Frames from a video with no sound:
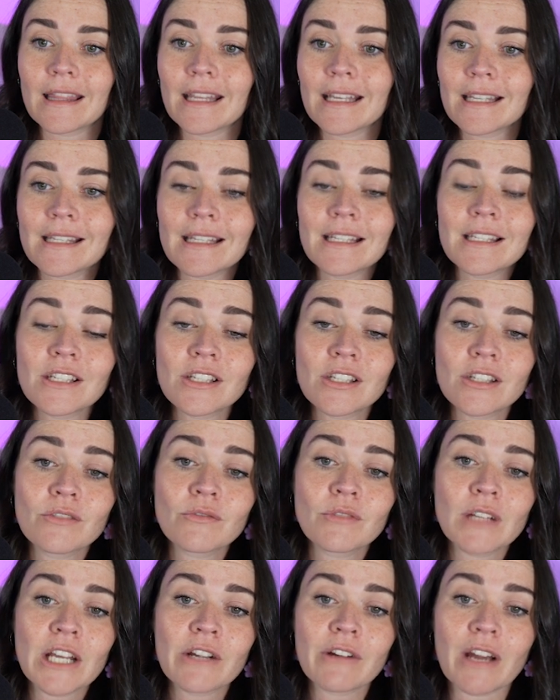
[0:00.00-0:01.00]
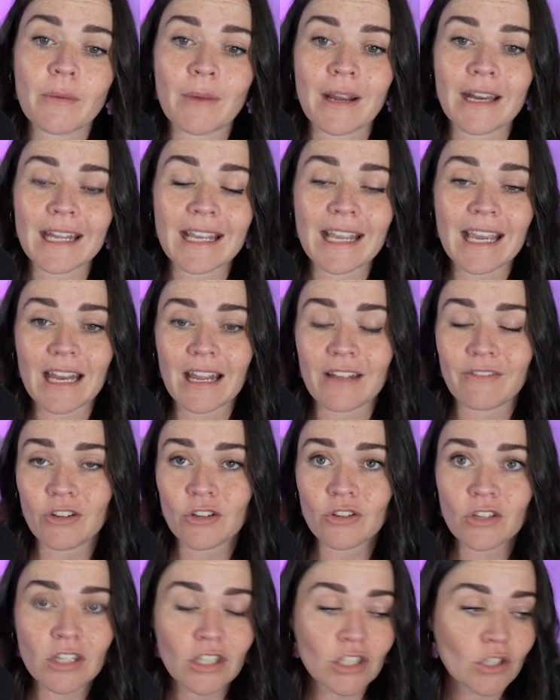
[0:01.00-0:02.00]
This is just a really great way to get, if you're
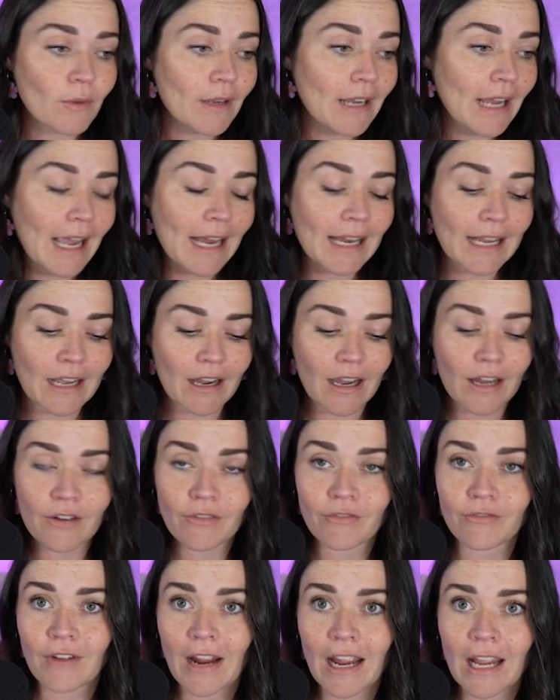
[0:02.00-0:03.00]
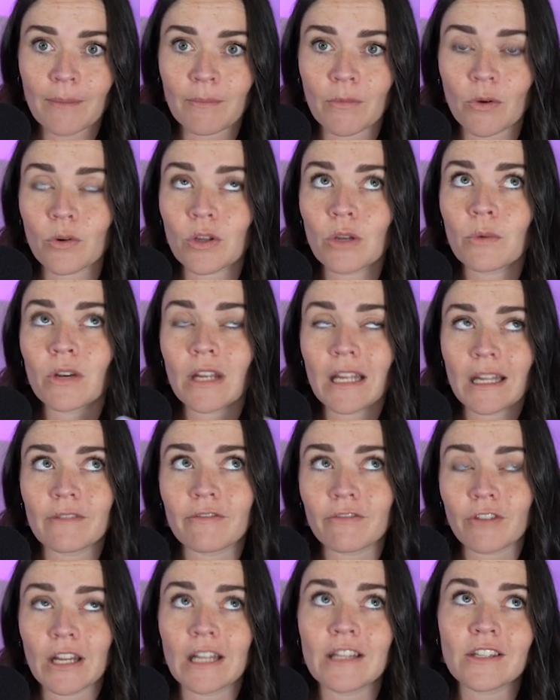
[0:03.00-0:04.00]
just doing any kind of frame or you want
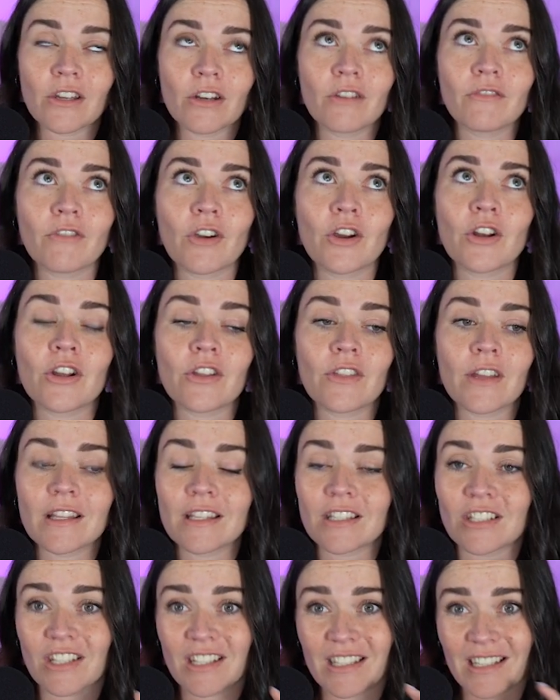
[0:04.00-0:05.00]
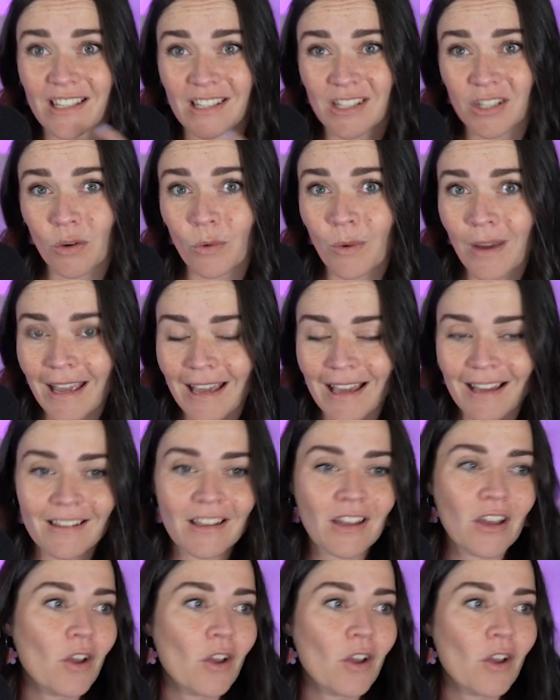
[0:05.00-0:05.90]
to insert a photo that's just a square